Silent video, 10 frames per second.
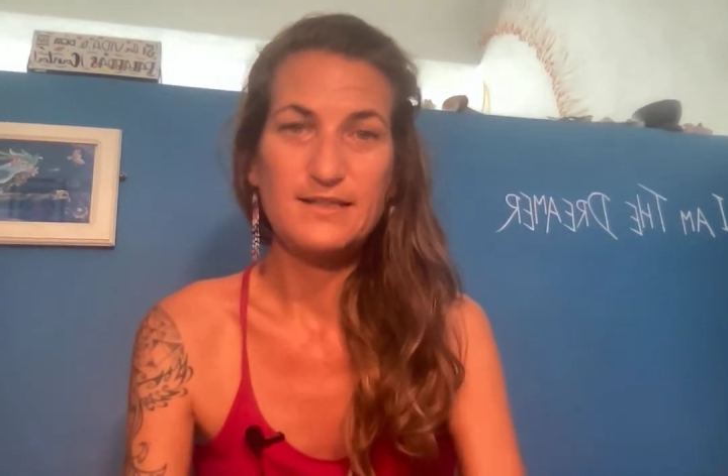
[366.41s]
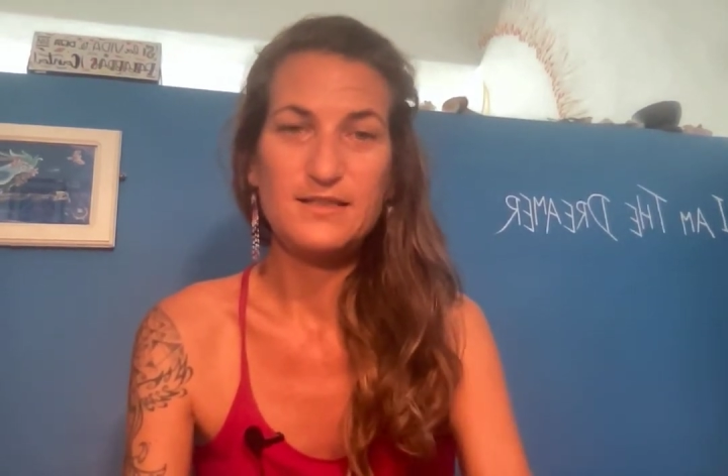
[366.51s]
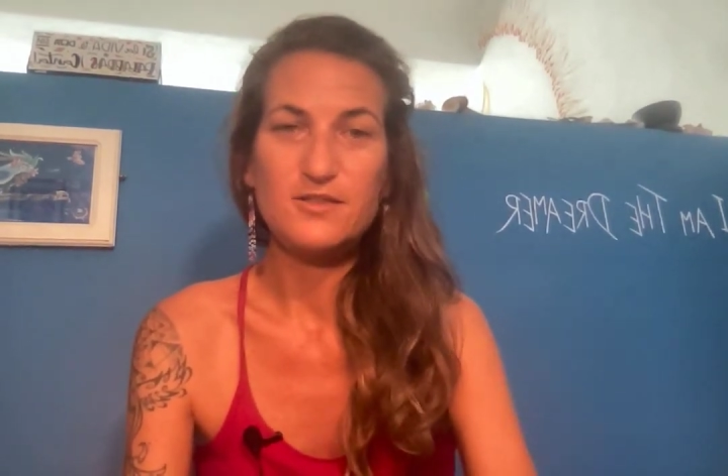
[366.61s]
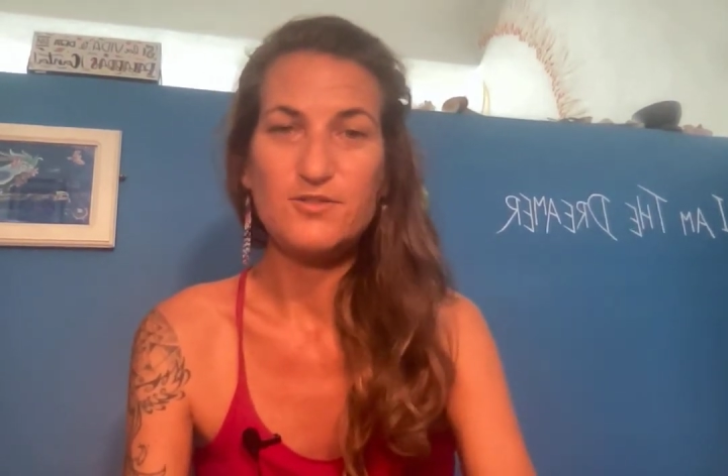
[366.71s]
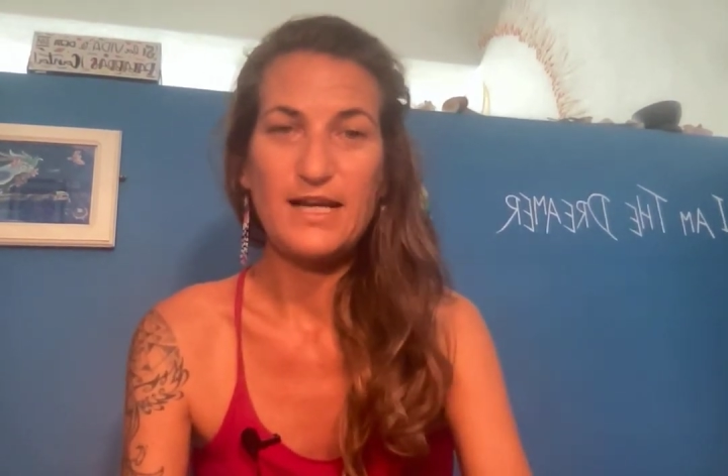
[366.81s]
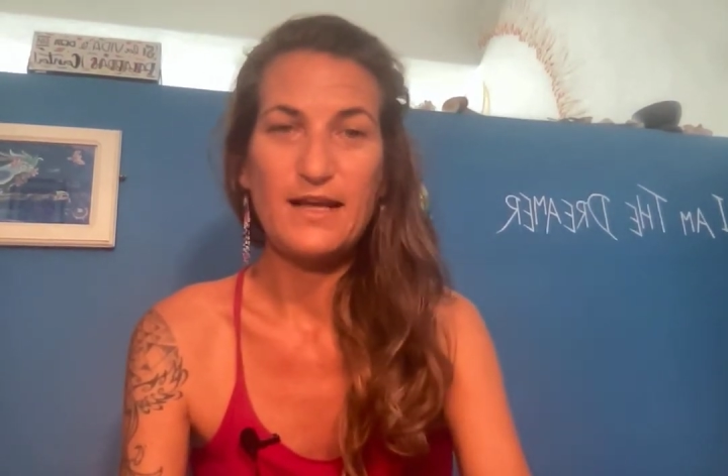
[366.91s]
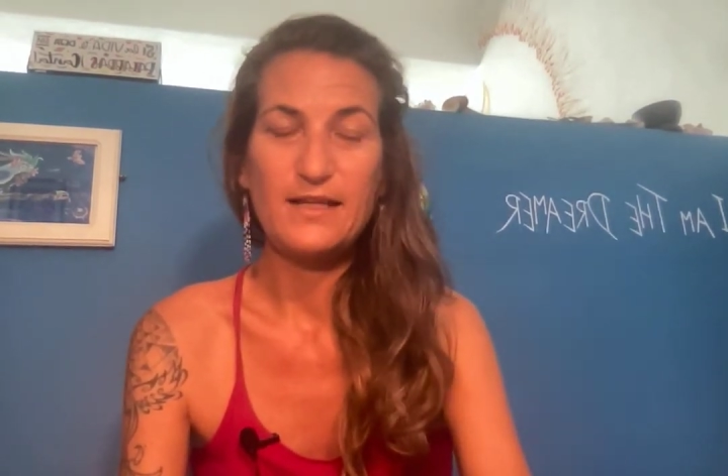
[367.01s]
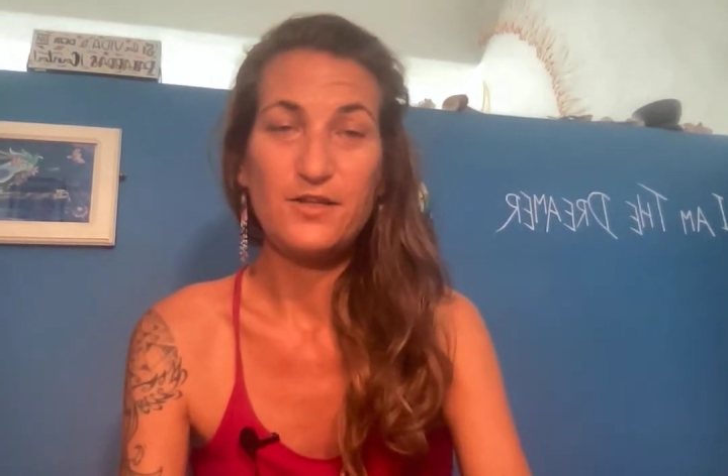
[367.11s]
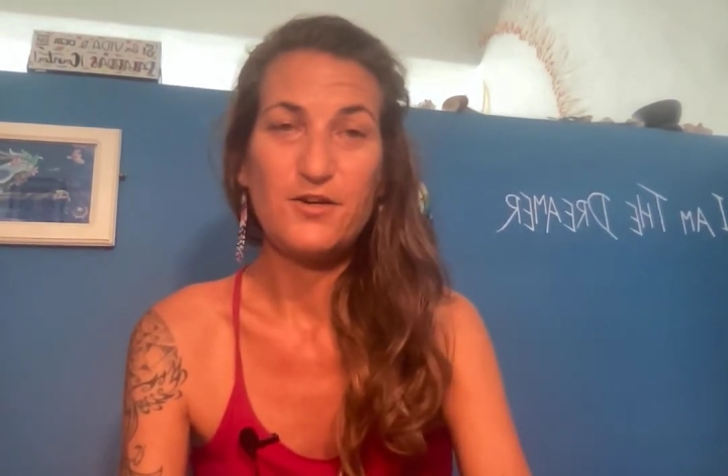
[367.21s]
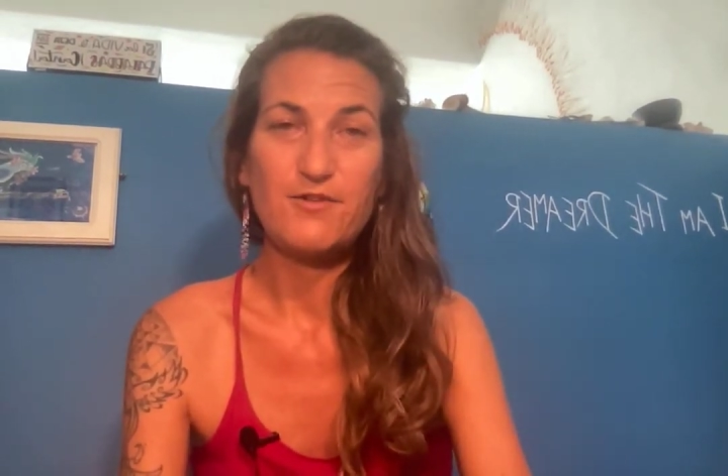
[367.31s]
in
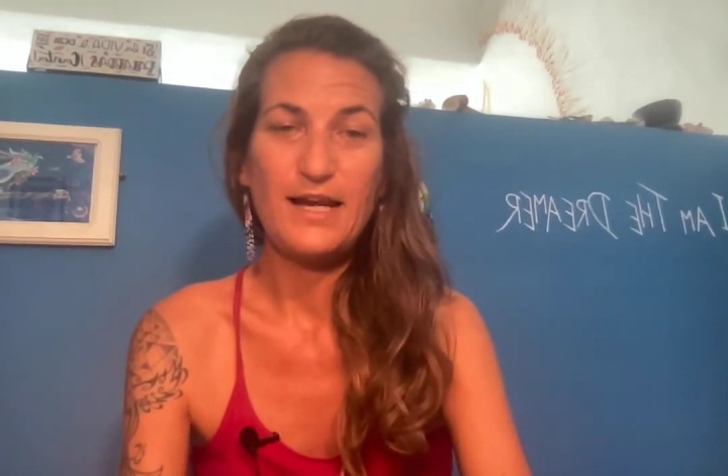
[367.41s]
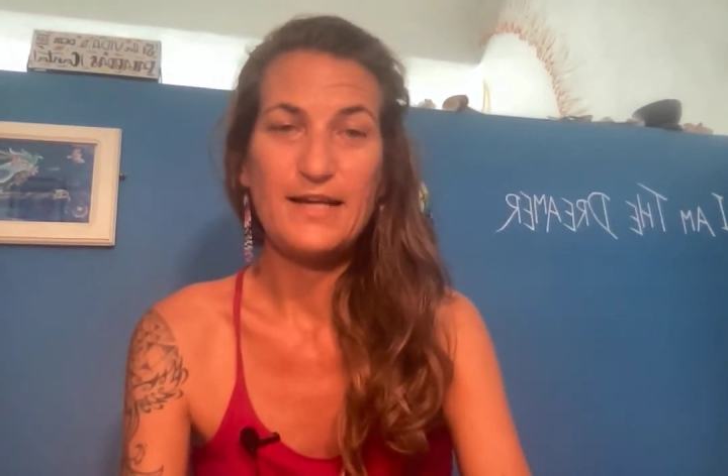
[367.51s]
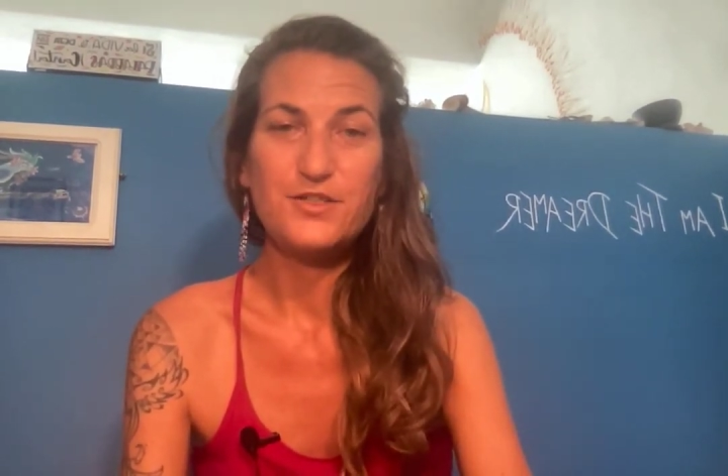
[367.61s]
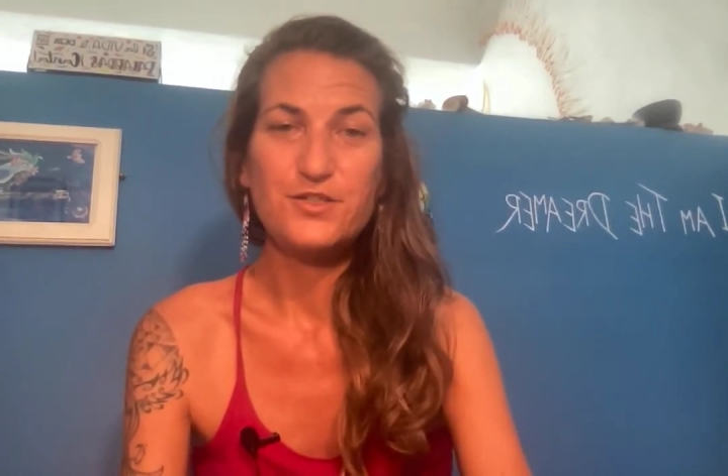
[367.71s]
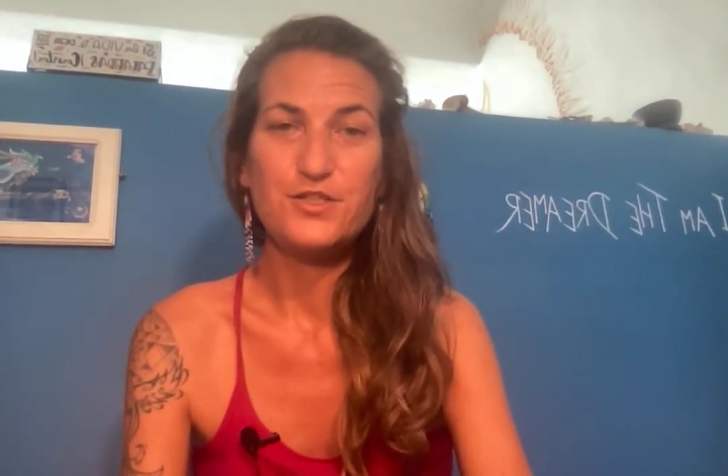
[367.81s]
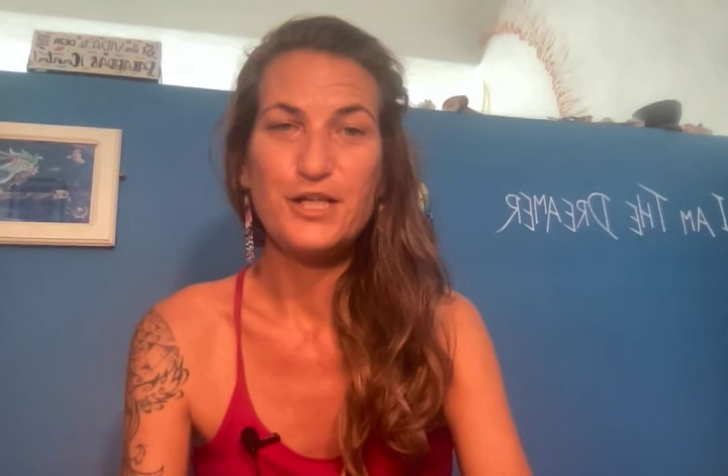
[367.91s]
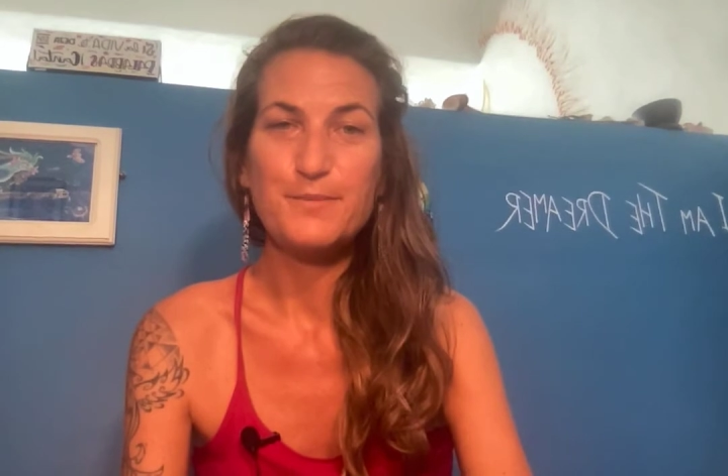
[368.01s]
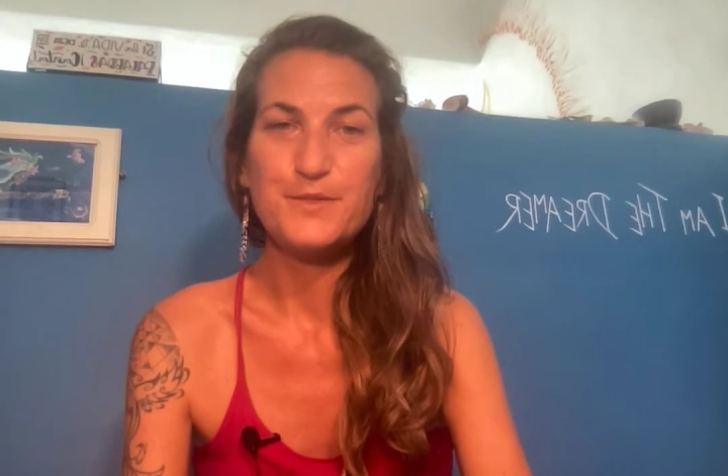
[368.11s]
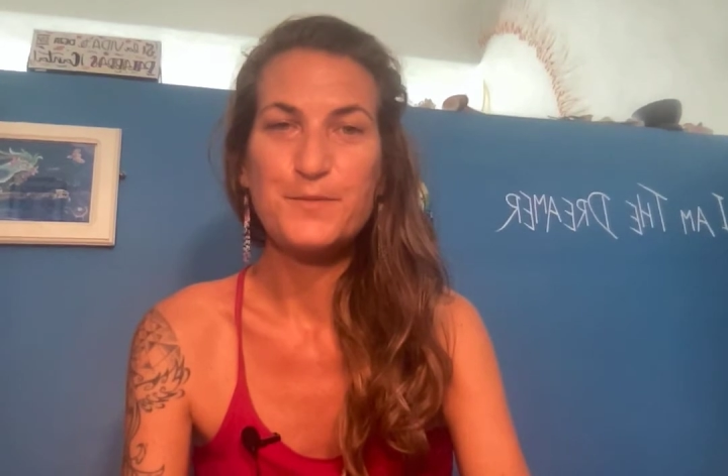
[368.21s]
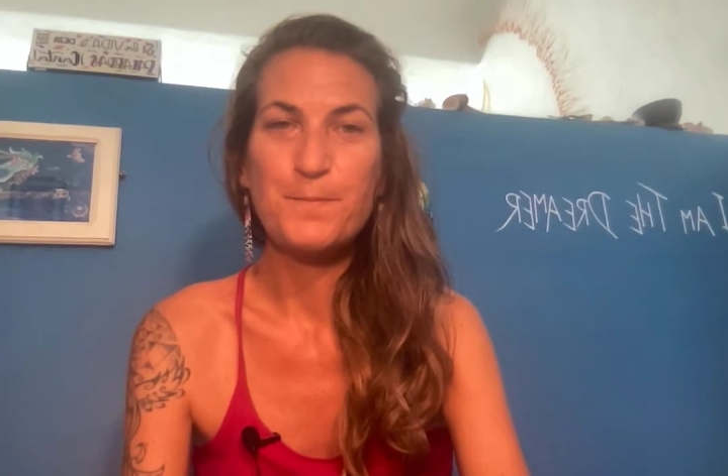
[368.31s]
your
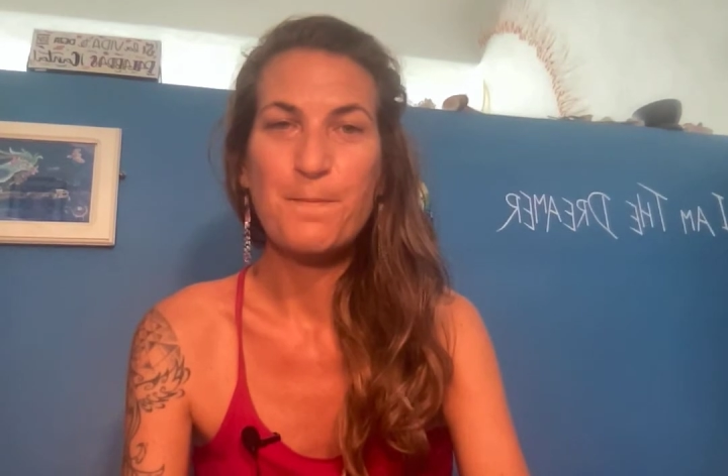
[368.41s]
relationships.